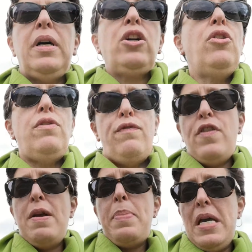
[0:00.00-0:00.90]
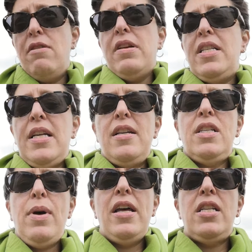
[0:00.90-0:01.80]
gluten-free bakery stand,
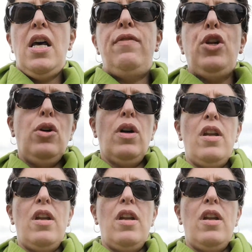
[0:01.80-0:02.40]
so I had to have a look,